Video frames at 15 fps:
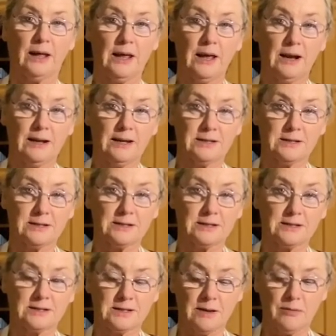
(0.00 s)
Let it
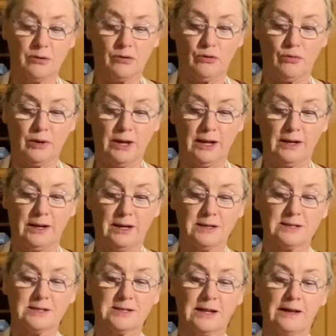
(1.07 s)
simmer away
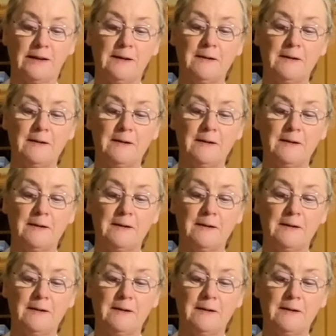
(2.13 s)
nicely,